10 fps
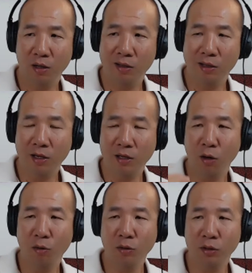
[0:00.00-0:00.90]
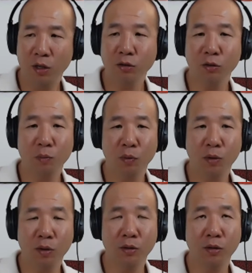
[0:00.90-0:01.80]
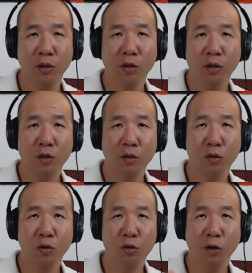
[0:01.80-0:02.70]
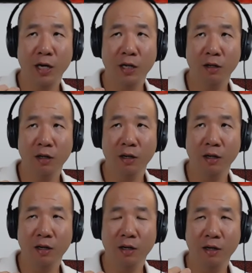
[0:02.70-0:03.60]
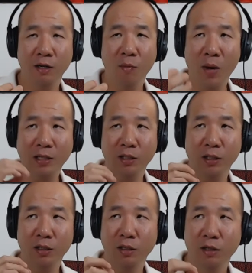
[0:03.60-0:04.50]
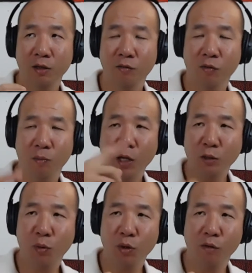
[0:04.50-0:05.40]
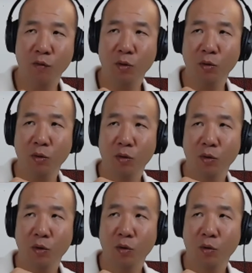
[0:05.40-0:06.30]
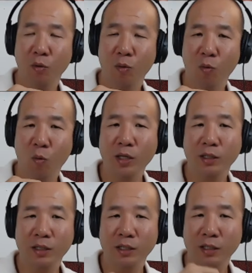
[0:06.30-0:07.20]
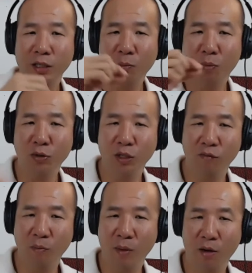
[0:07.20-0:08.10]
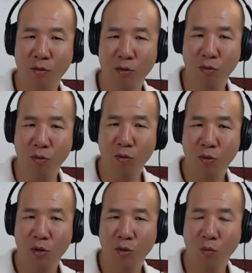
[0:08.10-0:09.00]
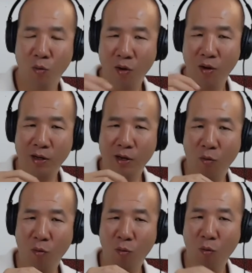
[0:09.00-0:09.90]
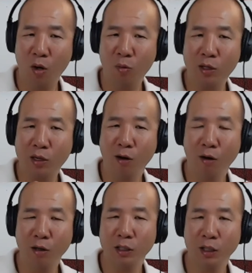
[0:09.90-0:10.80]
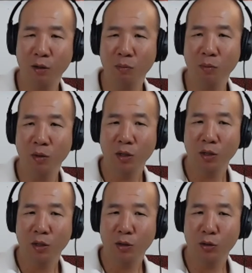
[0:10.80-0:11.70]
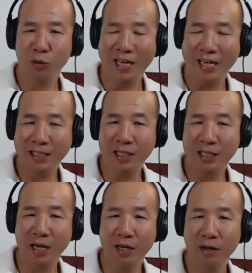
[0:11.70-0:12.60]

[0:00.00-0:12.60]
then it's always also important to try to imagine from his point of view, what does he perceive about you? You know, what would cause him to hesitate